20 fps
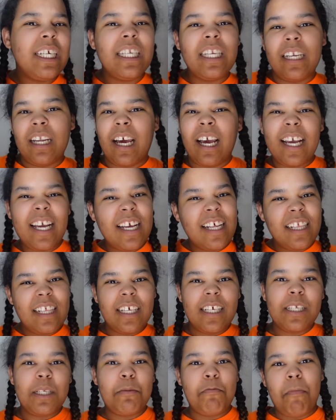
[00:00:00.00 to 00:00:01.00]
like
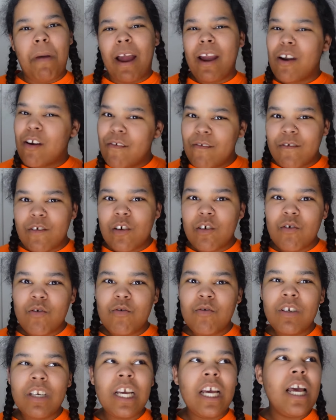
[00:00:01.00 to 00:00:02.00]
this
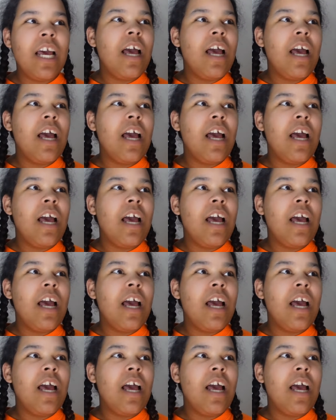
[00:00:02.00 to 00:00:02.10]
microphone